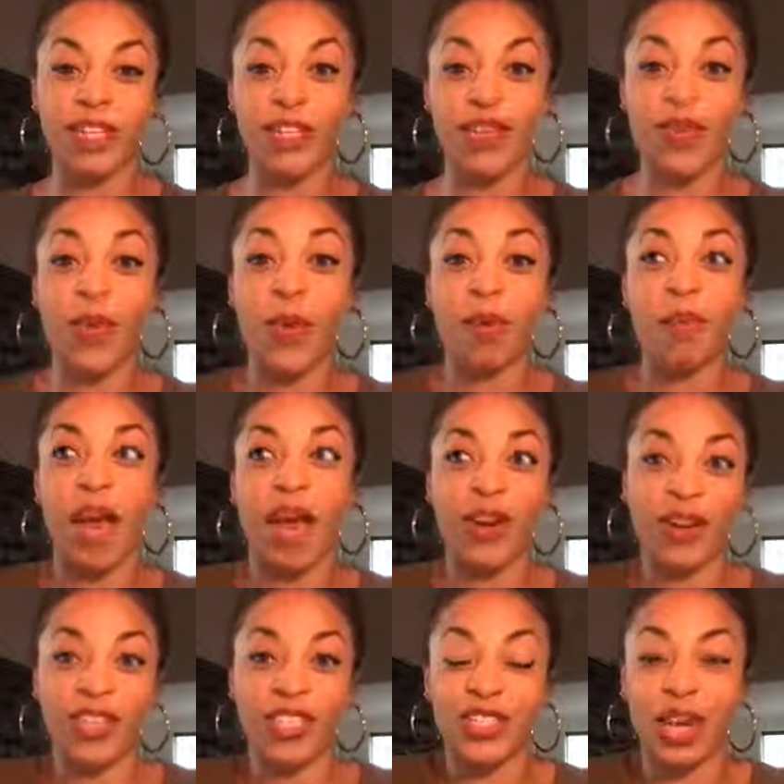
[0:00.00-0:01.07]

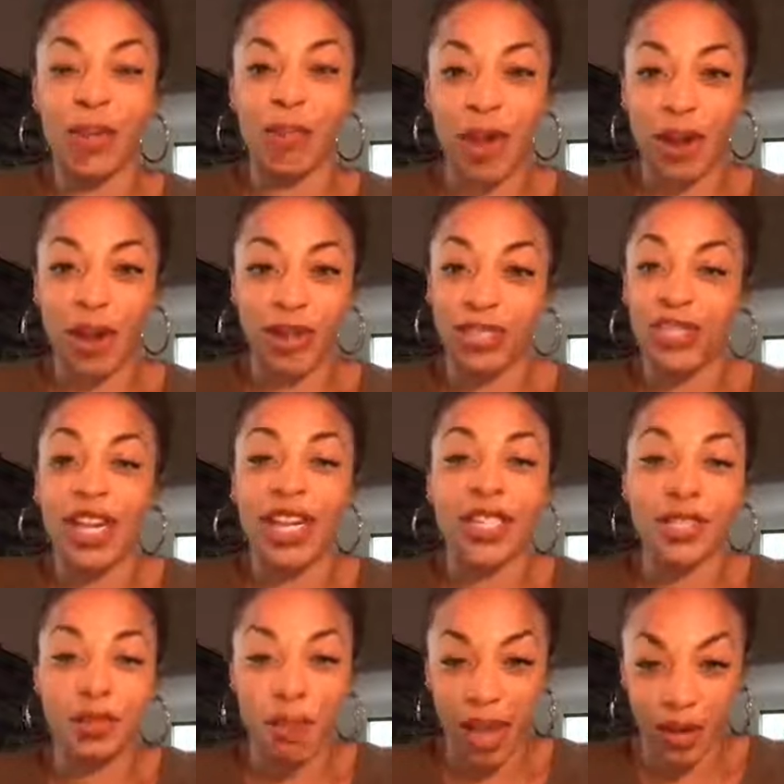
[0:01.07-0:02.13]
matter and shape matter and
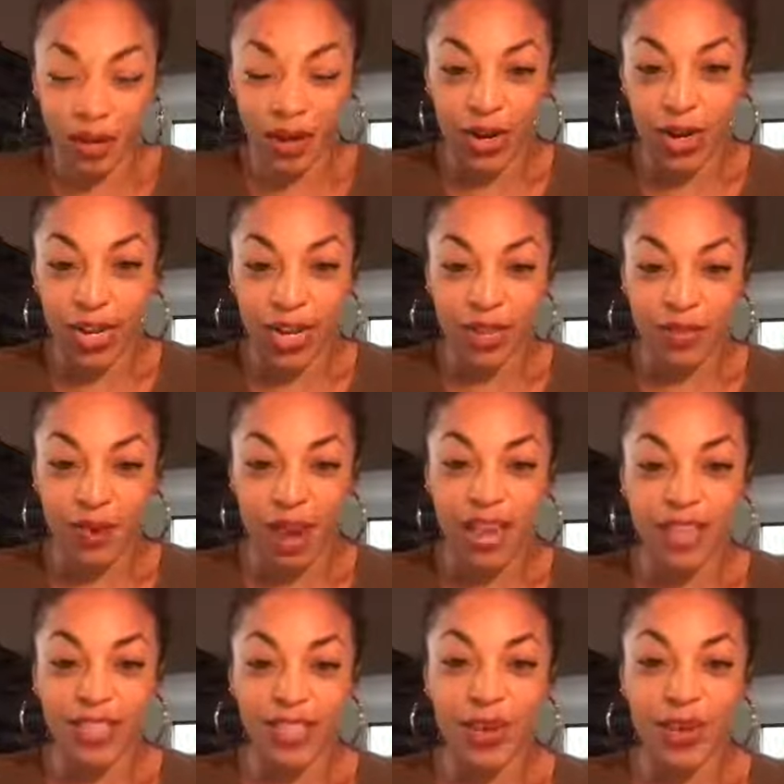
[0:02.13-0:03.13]
change matter, right?